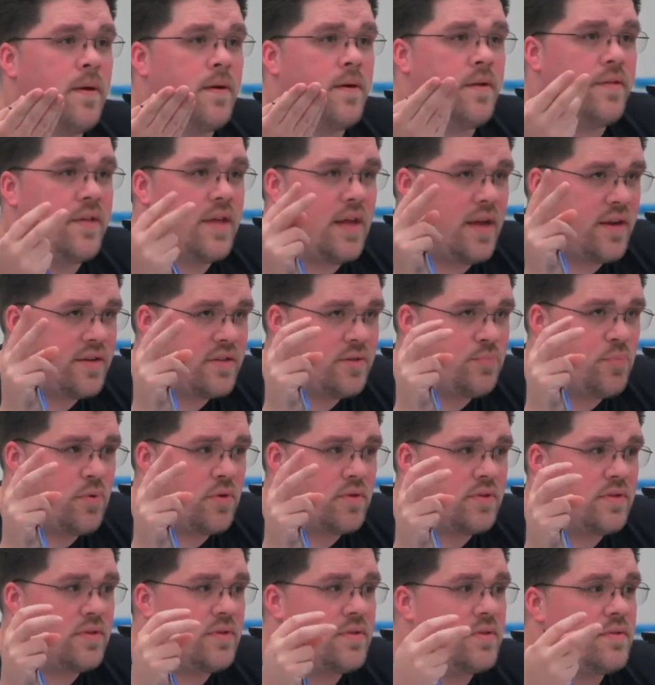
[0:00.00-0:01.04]
all the
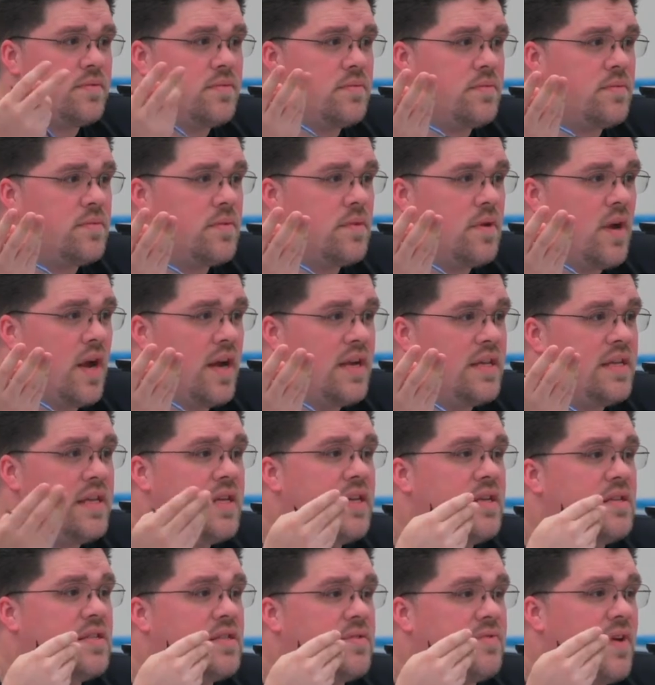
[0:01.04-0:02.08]
experts'
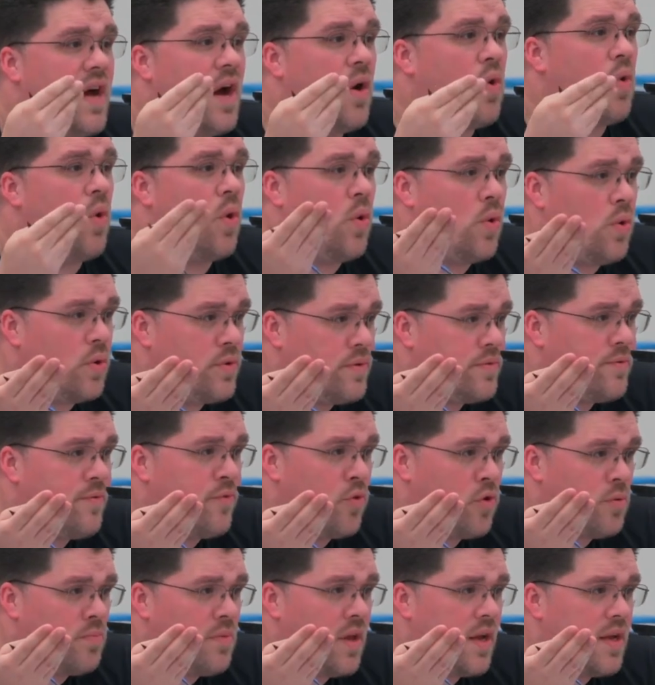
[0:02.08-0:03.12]
ideas of how old
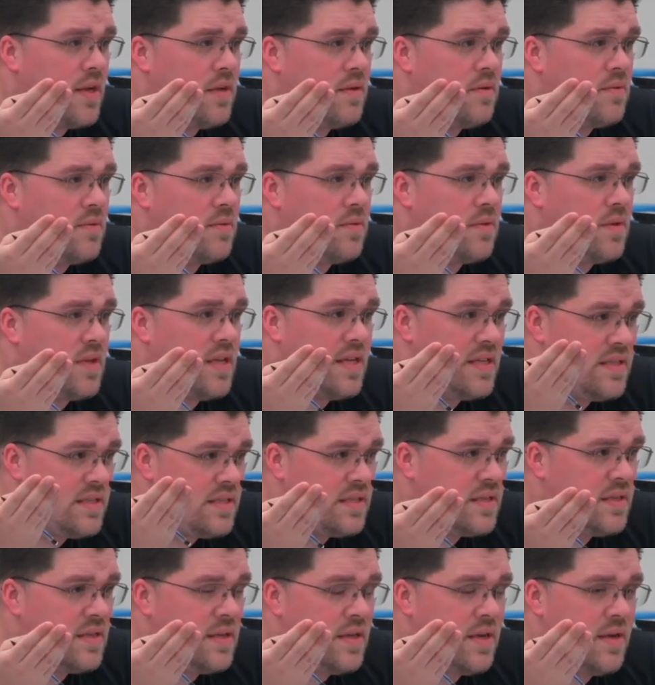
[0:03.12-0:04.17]
Formline
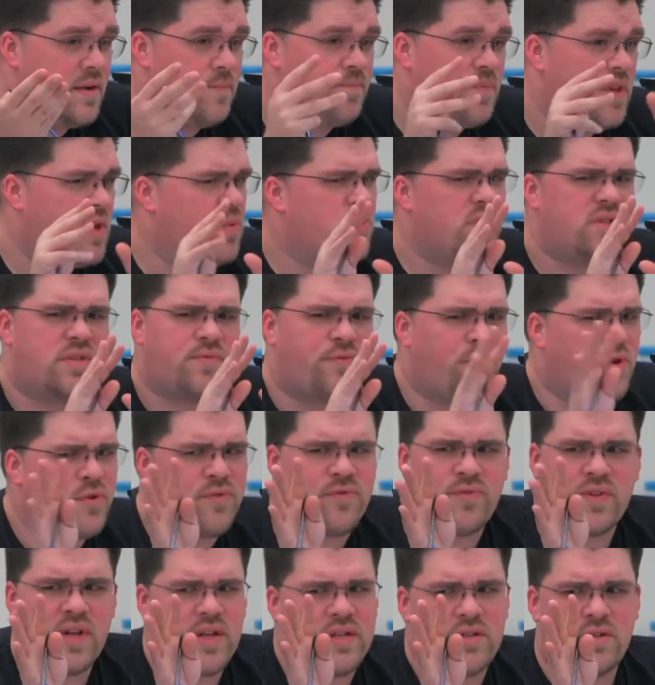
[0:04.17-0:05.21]
is. It was
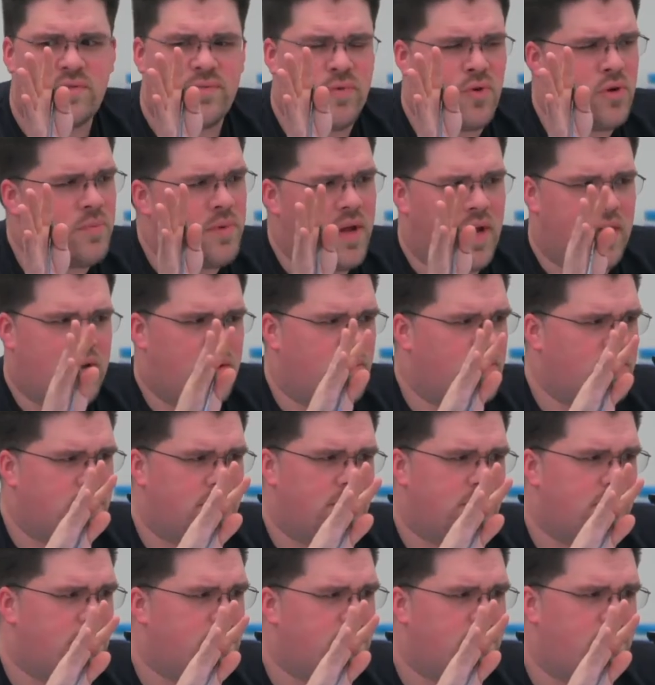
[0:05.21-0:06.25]
full-fledged Formline. There was
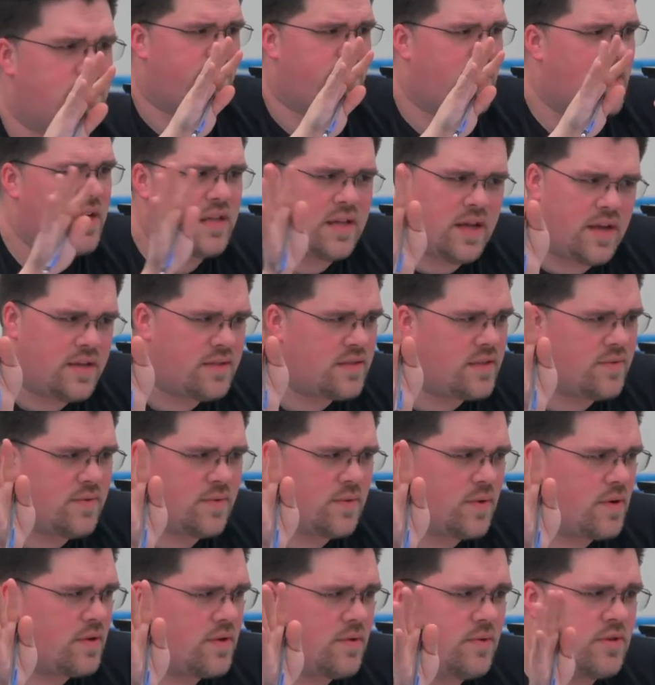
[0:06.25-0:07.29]
fine lines
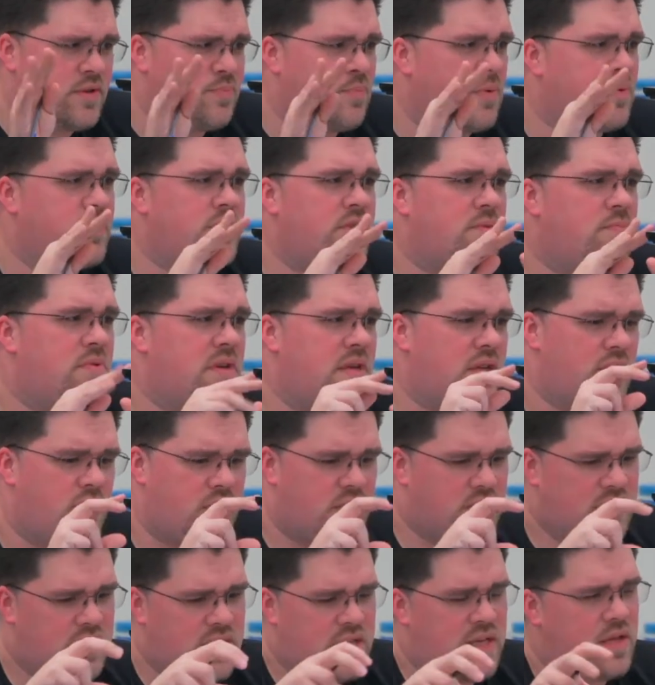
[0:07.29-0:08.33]
everywhere they were supposed to be. You
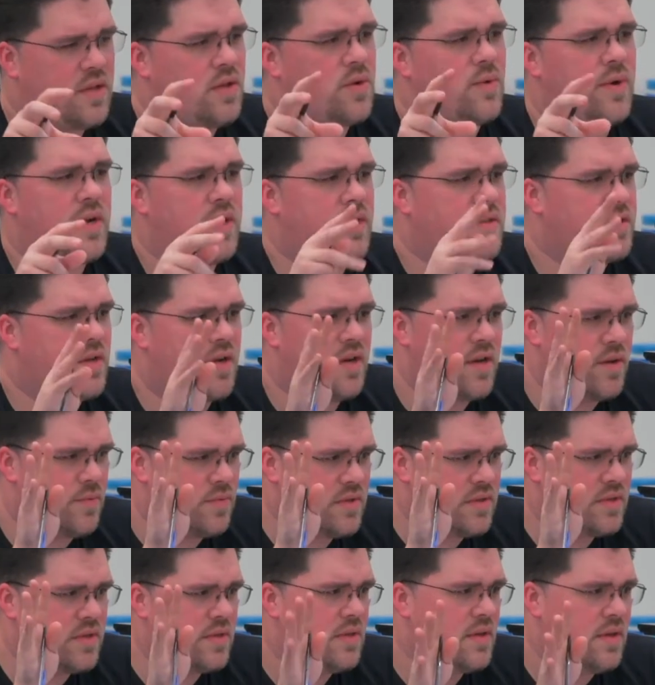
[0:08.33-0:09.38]
could see killer whales on it. It
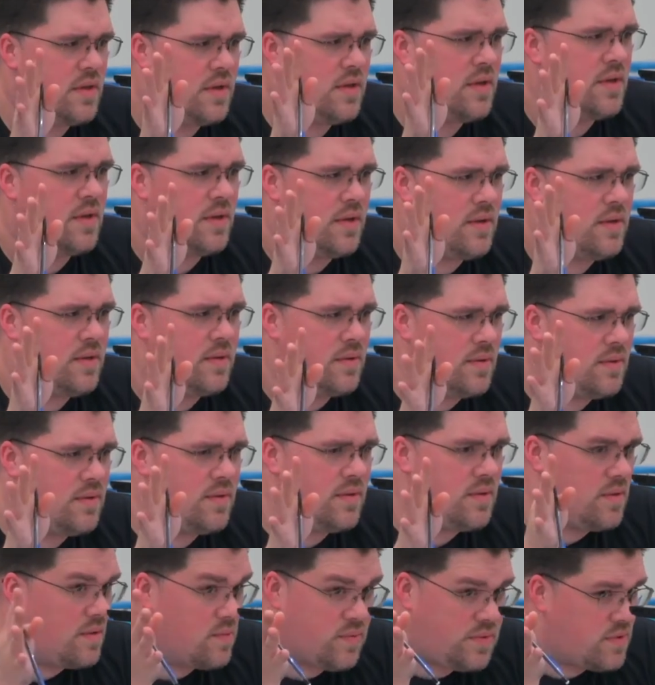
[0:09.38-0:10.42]
was,
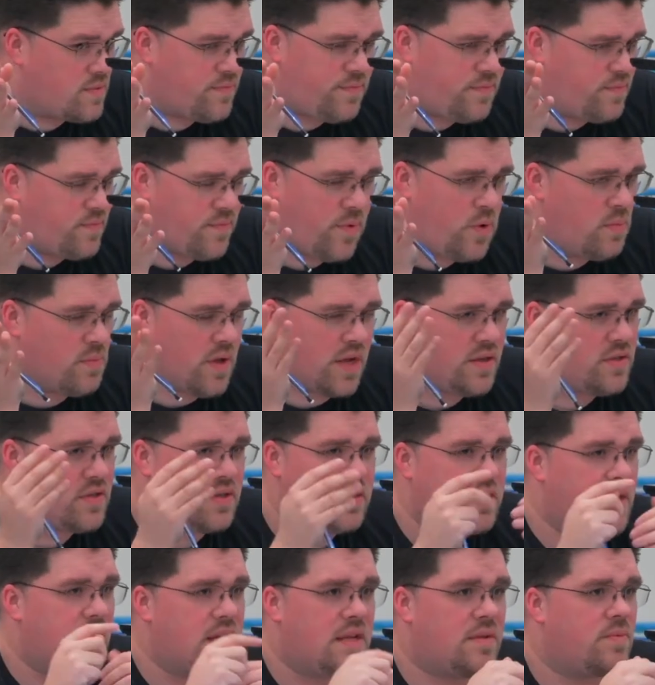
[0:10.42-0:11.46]
it was Formline,
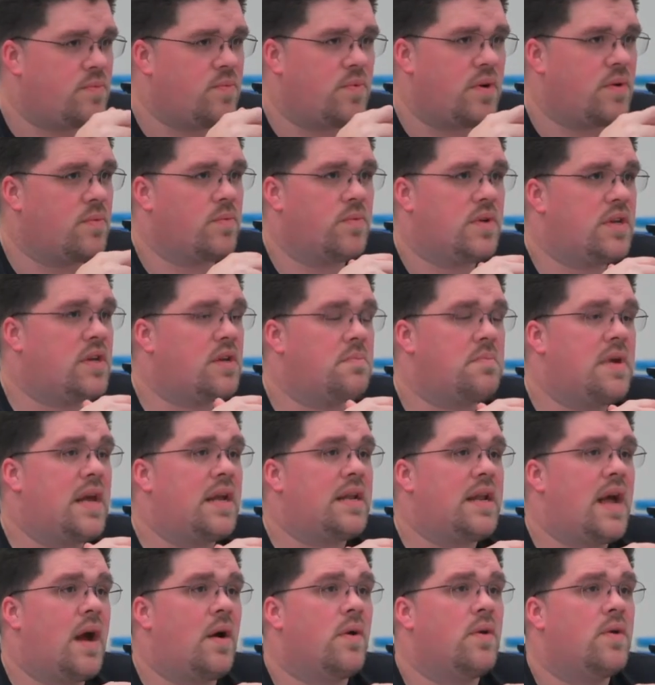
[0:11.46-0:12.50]
just like what we could
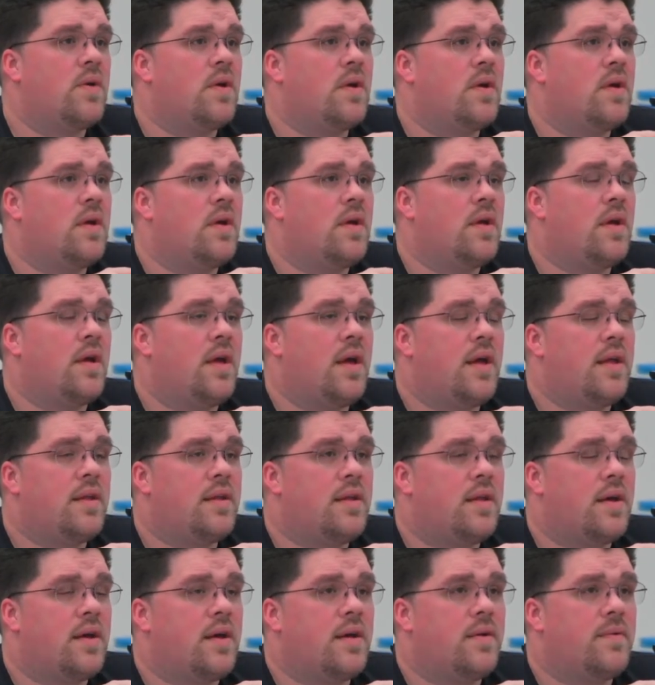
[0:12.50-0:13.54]
make now.
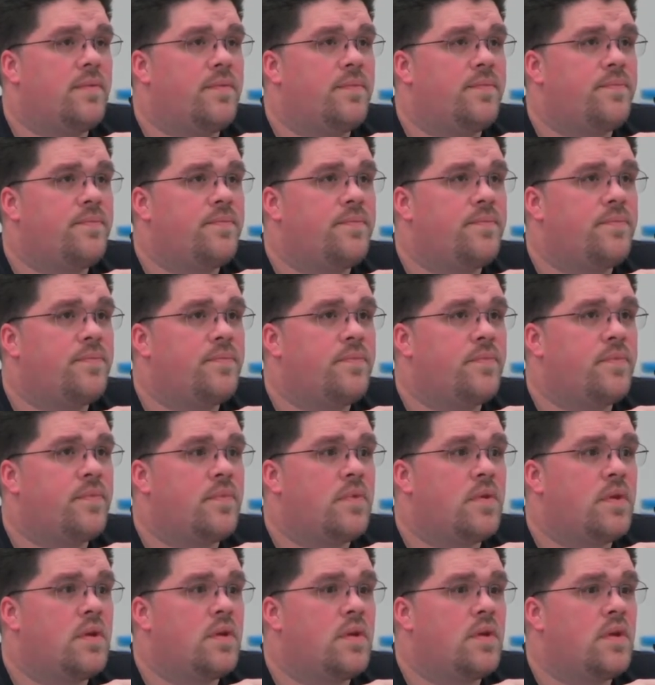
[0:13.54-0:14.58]
And uh, where did you say
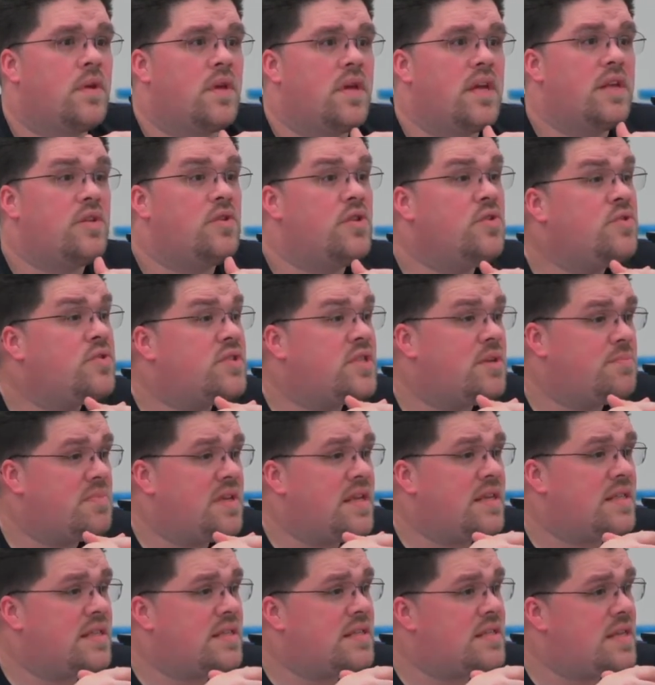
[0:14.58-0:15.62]
that was? It used to
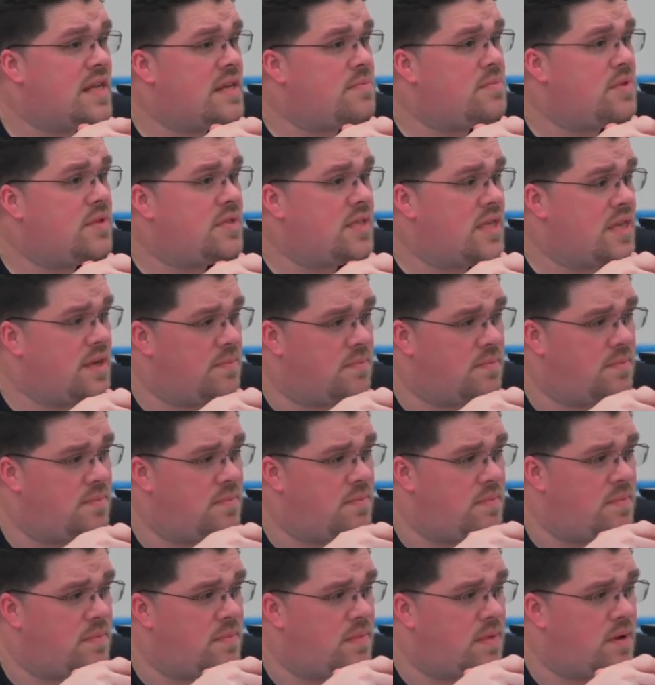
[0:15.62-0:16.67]
be at the State Museum,
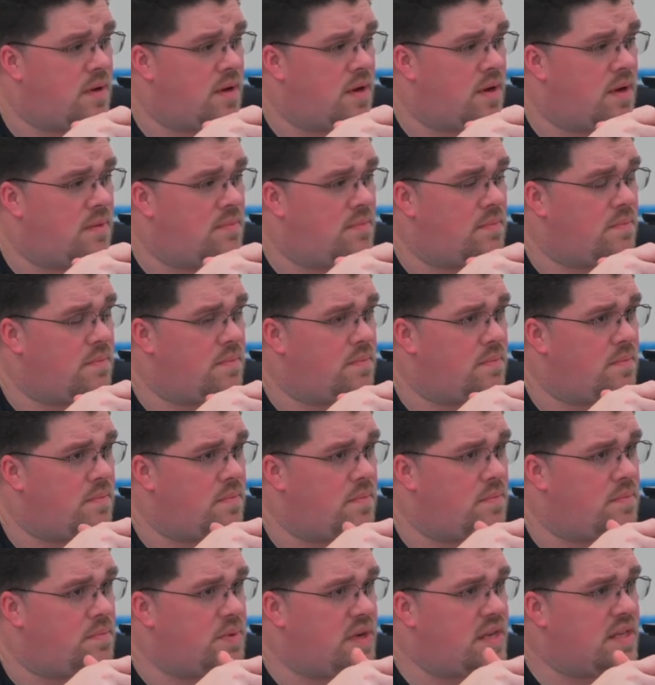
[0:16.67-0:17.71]
um,
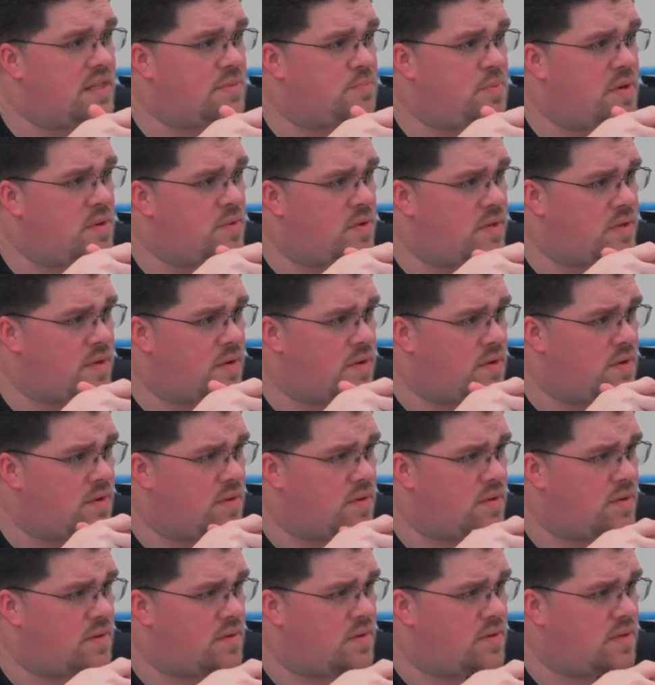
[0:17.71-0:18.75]
but it's been
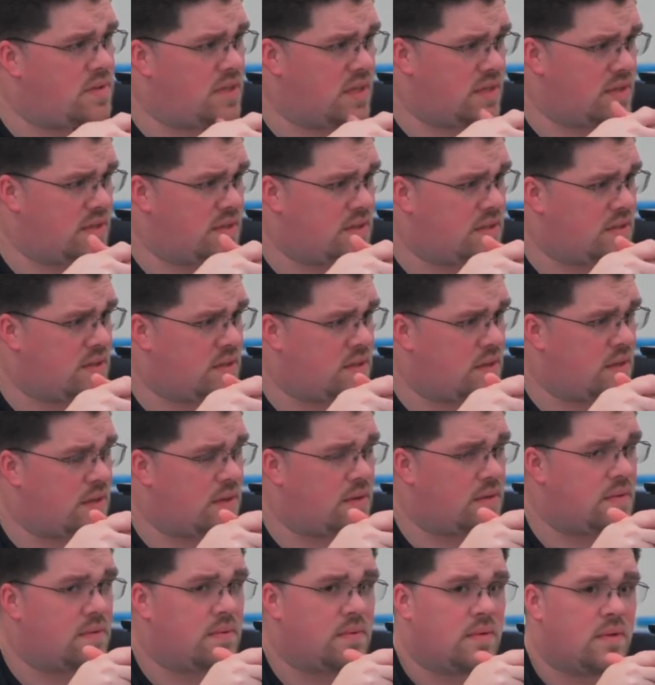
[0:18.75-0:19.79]
returned since.
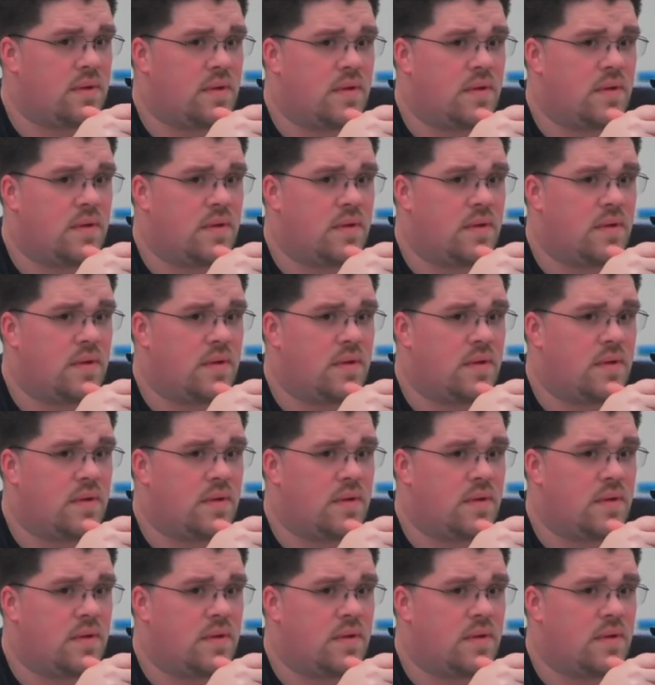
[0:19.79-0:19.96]
Uh,